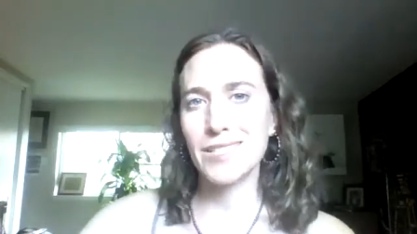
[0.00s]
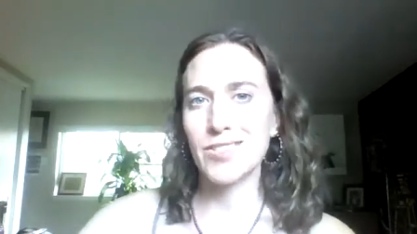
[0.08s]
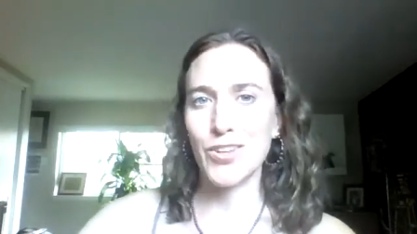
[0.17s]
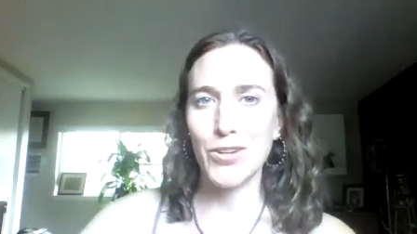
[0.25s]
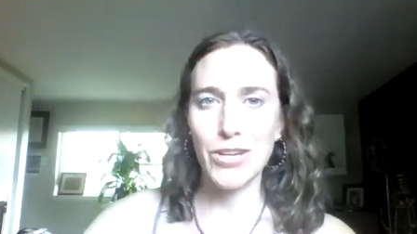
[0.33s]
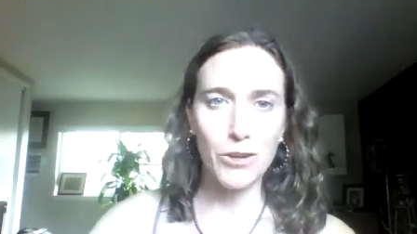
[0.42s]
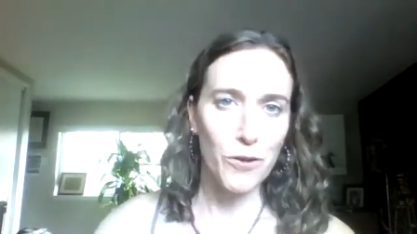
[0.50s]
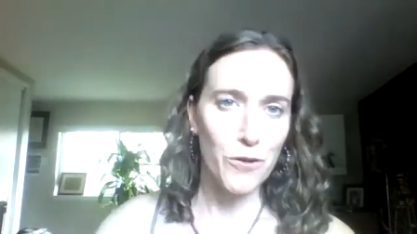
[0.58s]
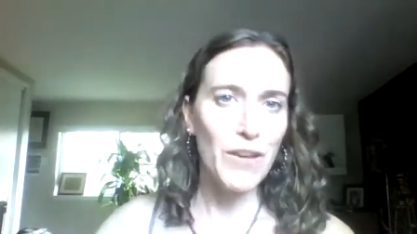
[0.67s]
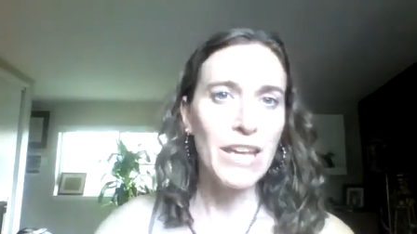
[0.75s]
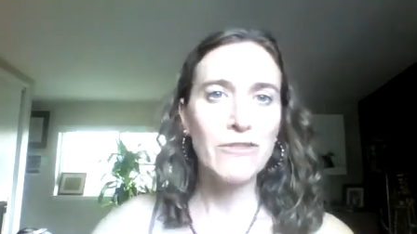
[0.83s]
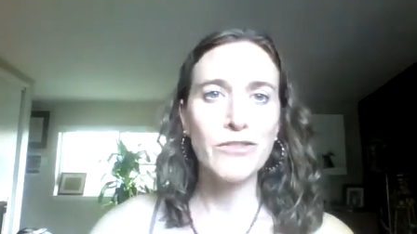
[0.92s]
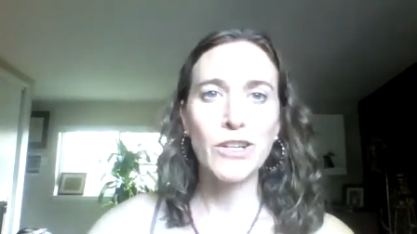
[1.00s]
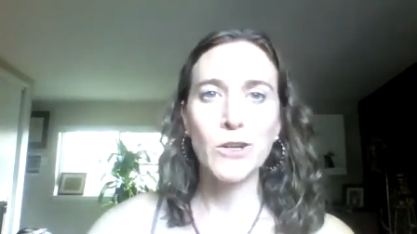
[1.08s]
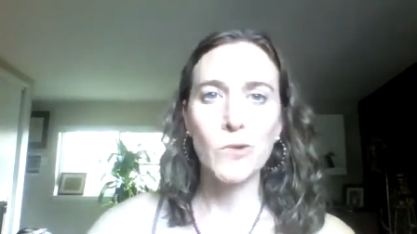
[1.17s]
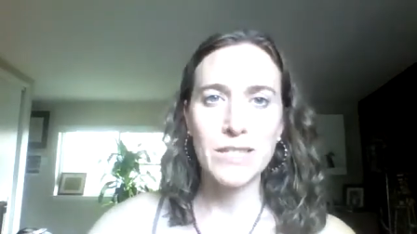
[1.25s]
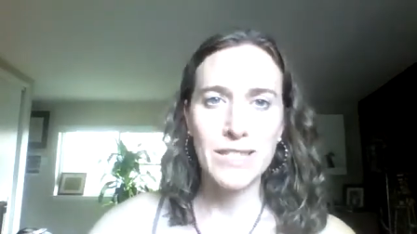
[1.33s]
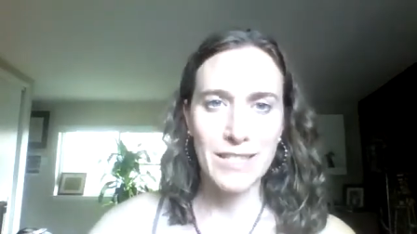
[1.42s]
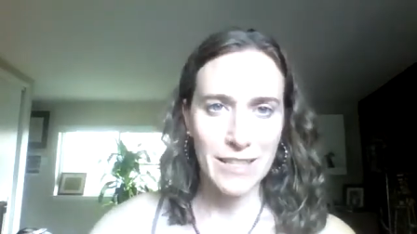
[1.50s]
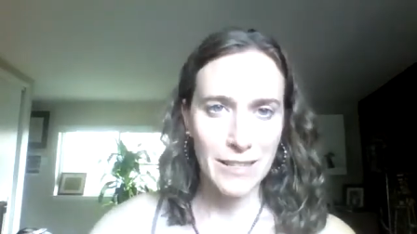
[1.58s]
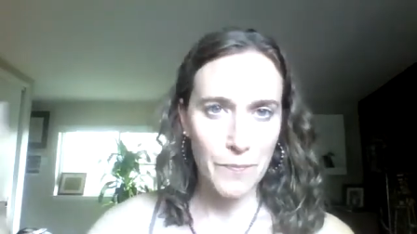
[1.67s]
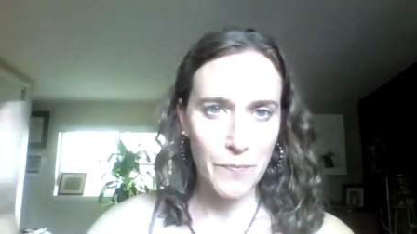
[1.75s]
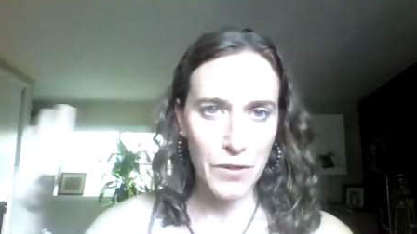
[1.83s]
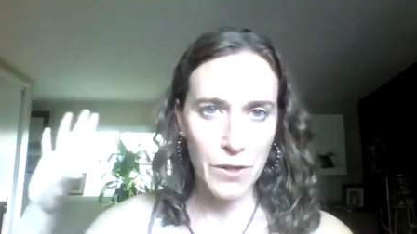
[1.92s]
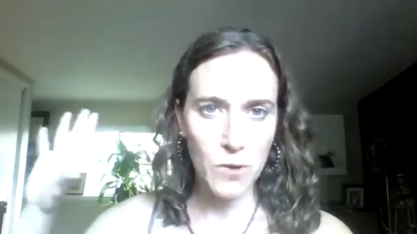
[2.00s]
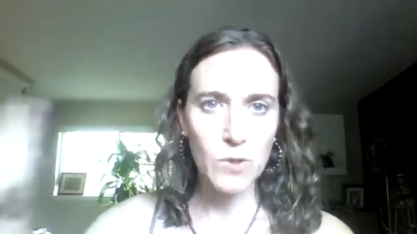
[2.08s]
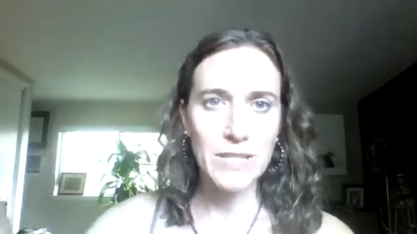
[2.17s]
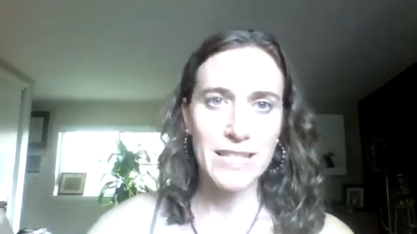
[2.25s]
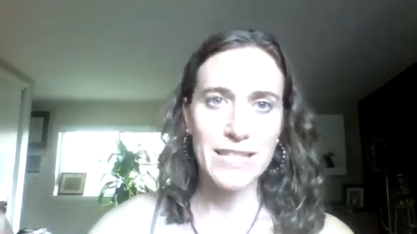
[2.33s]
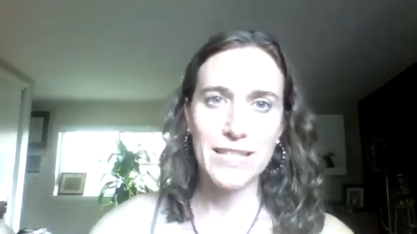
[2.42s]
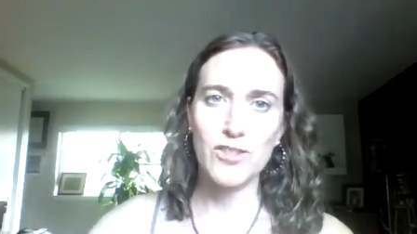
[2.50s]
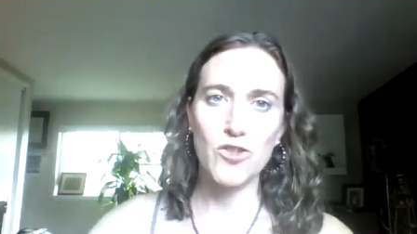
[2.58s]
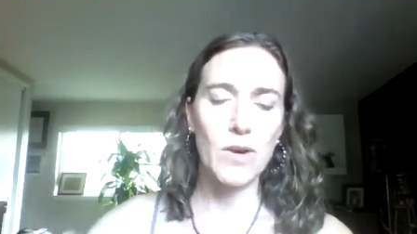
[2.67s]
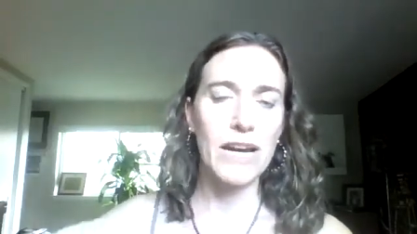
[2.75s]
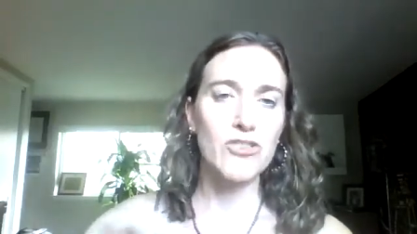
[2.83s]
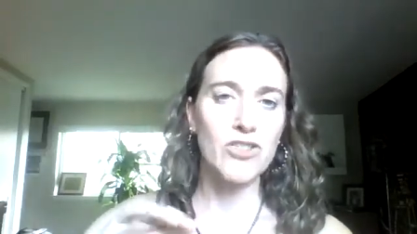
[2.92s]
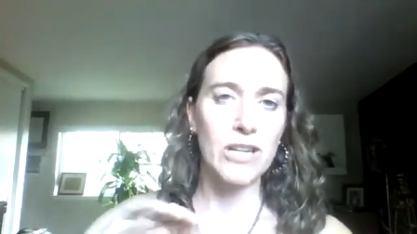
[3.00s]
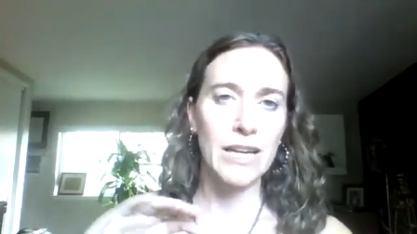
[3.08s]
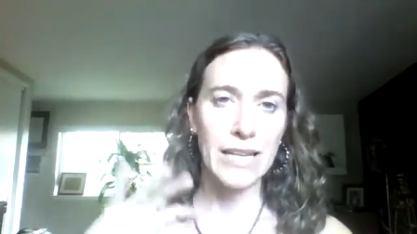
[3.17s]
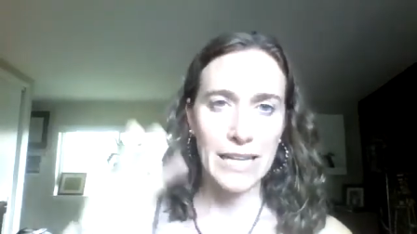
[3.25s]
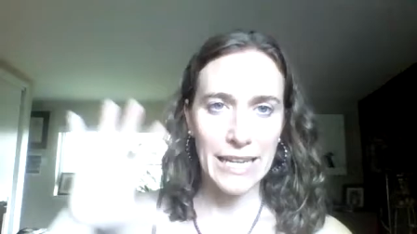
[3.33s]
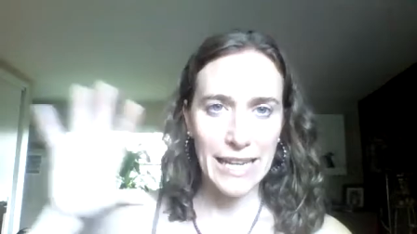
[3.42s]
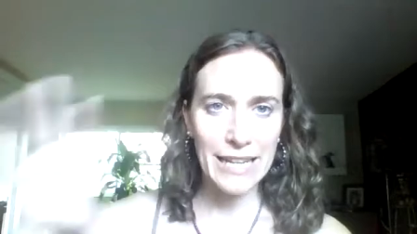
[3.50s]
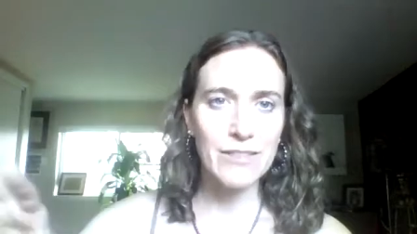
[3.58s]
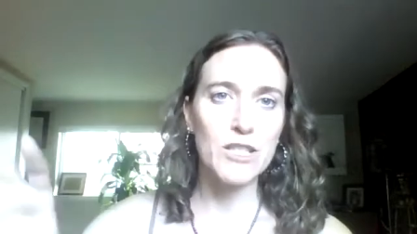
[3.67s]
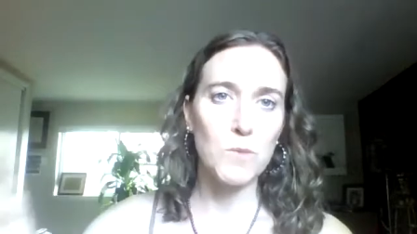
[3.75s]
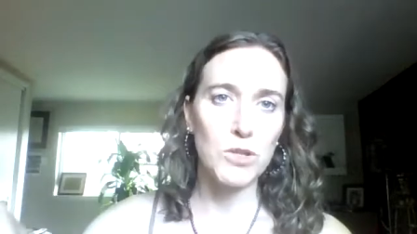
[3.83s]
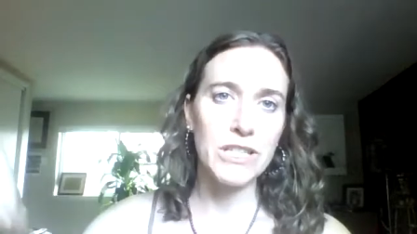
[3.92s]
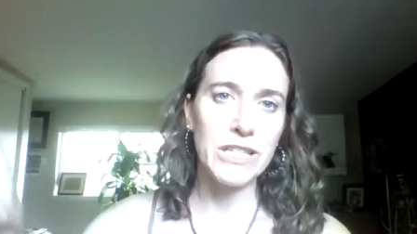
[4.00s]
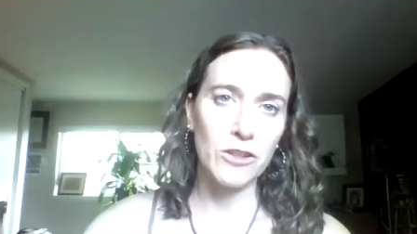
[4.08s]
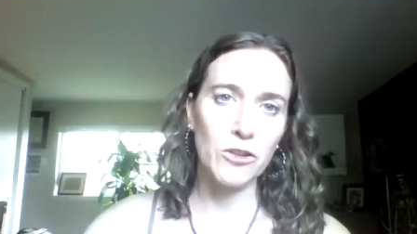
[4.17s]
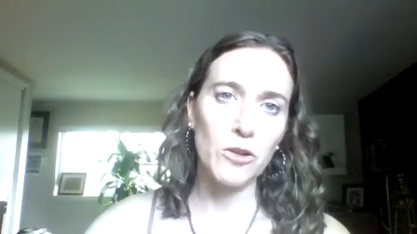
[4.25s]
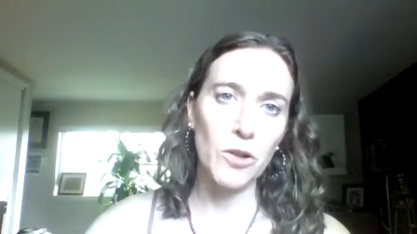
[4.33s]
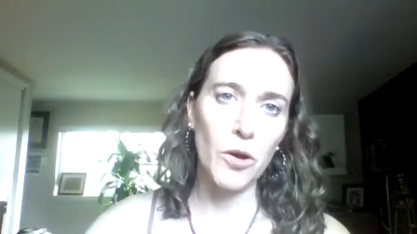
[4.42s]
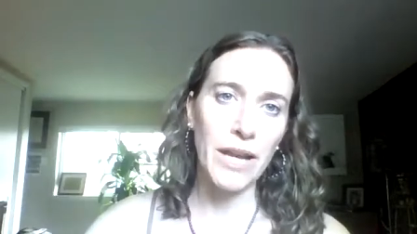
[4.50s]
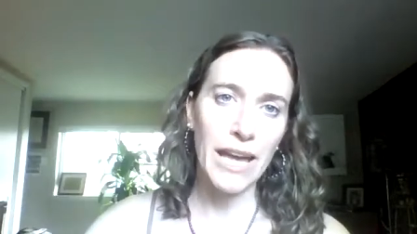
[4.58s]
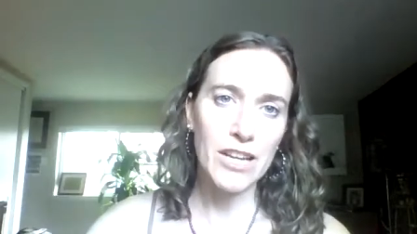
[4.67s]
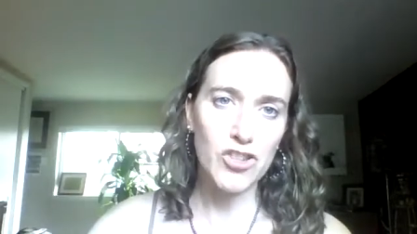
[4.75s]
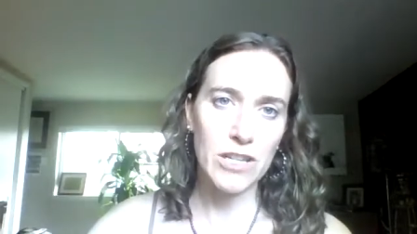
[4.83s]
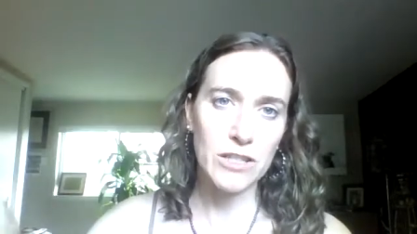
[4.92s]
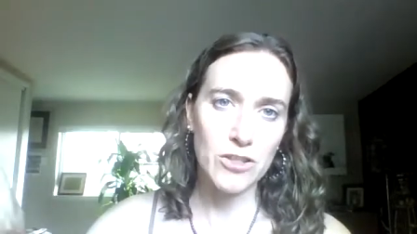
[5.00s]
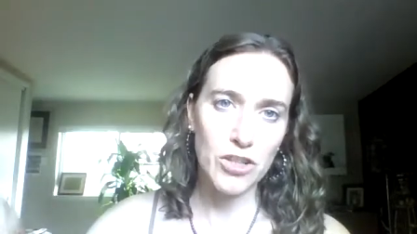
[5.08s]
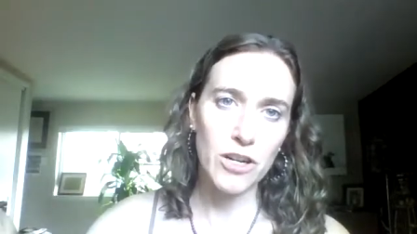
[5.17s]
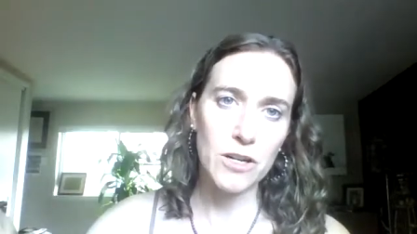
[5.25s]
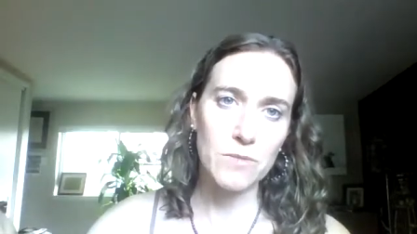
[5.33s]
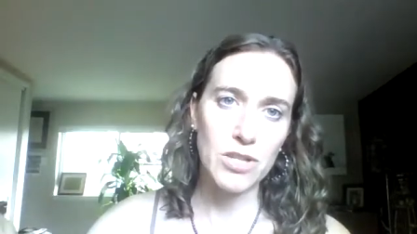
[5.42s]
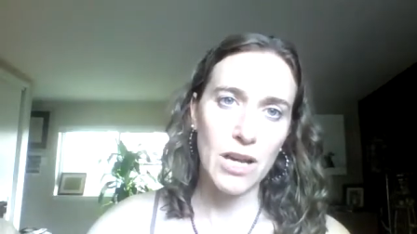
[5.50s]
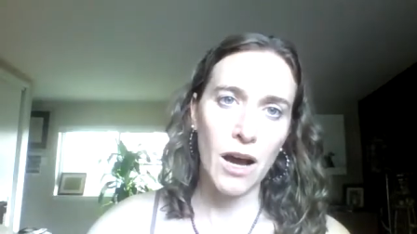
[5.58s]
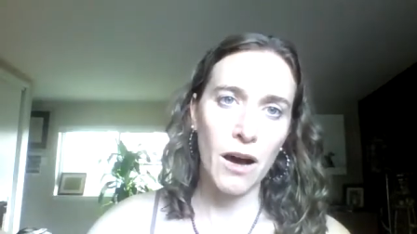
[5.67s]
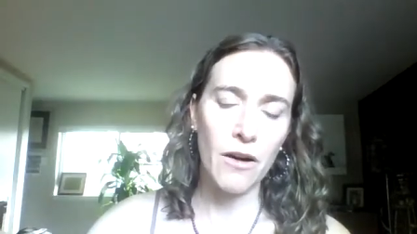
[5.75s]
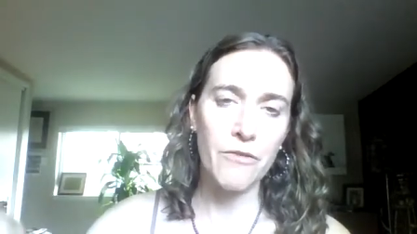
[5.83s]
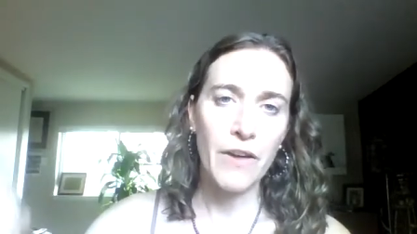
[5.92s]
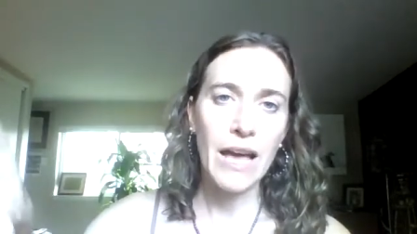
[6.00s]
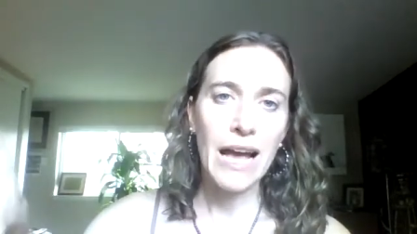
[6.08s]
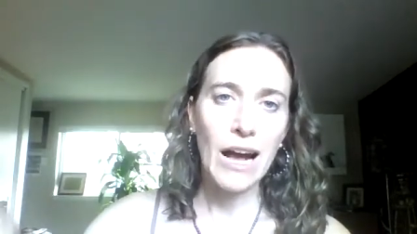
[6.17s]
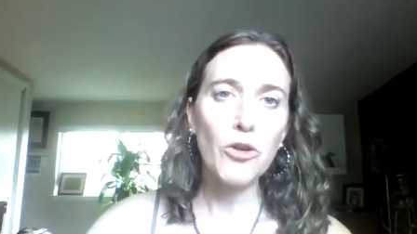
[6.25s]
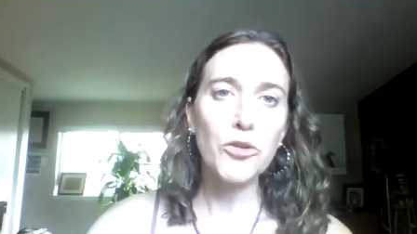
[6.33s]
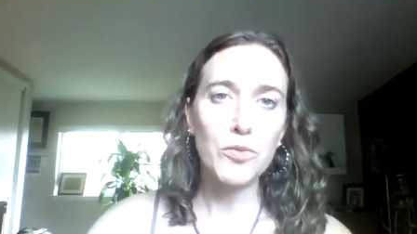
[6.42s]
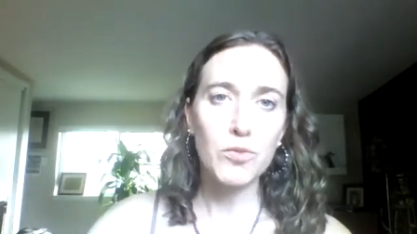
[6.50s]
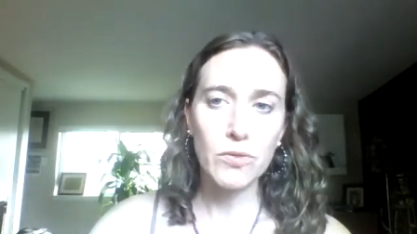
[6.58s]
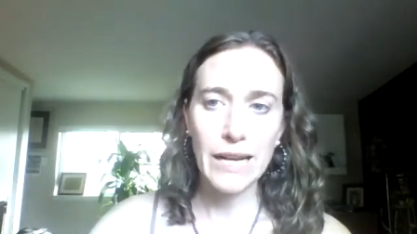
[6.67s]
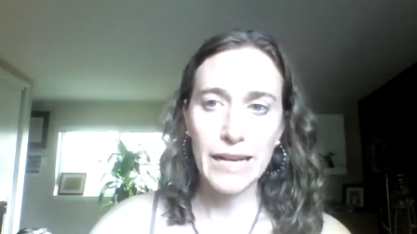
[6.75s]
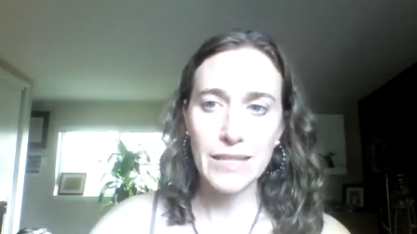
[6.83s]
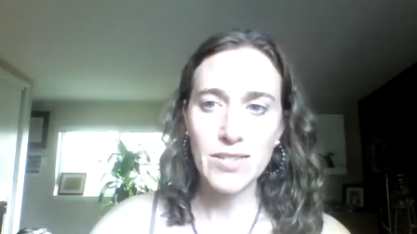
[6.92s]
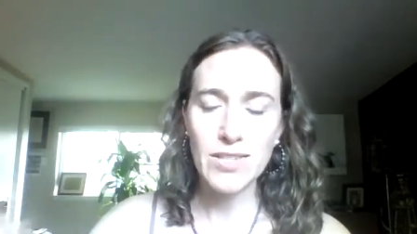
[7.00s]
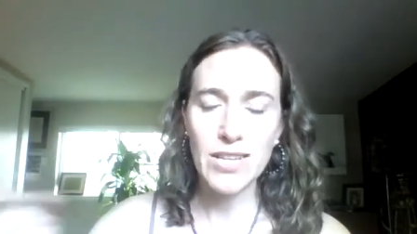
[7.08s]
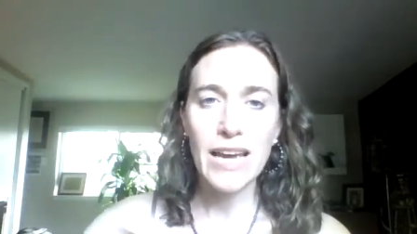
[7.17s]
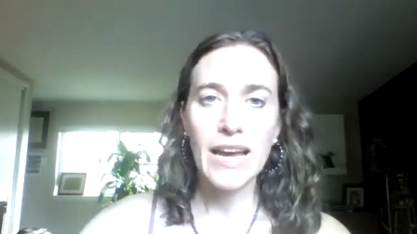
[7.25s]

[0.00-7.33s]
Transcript: Is there yellow fever? What's the situation in this particular location in terms of health risk?